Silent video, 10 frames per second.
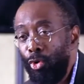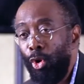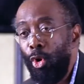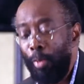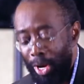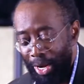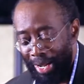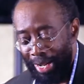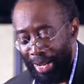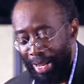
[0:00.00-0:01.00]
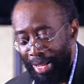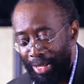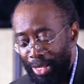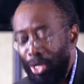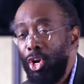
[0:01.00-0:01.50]
global
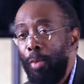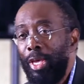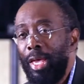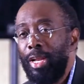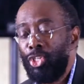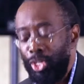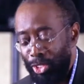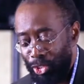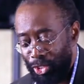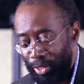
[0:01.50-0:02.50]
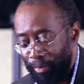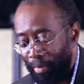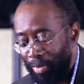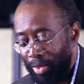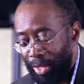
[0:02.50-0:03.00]
economic engines
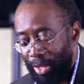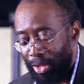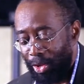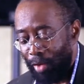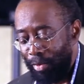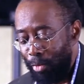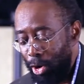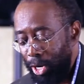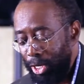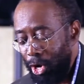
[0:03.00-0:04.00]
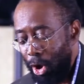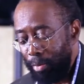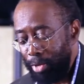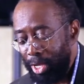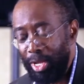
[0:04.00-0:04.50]
of a modern
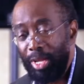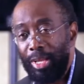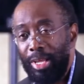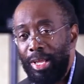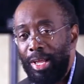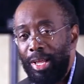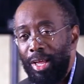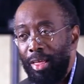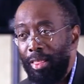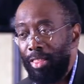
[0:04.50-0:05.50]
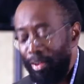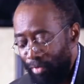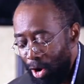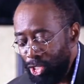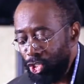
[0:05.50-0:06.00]
economy. They
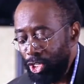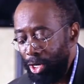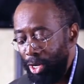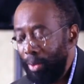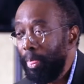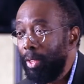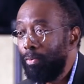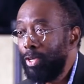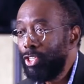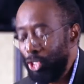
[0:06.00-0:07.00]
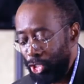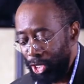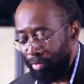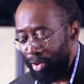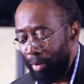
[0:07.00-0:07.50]
foster research and
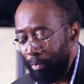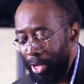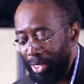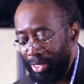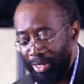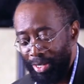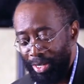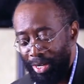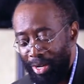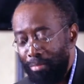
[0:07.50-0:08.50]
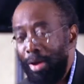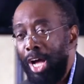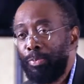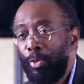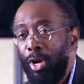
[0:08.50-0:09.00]
development,
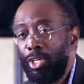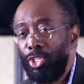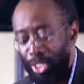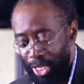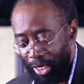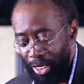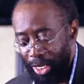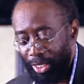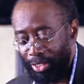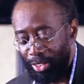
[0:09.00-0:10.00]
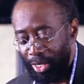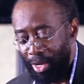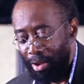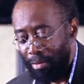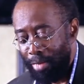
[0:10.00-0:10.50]
mass production techniques,
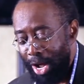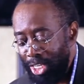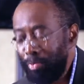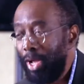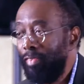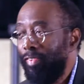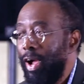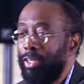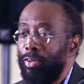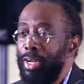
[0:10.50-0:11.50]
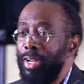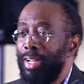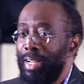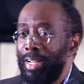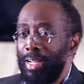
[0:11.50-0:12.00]
mass manufacturing,
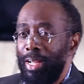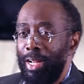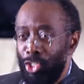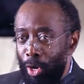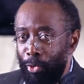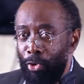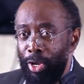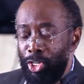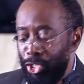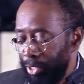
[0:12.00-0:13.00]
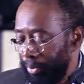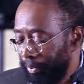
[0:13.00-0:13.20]
and job creation.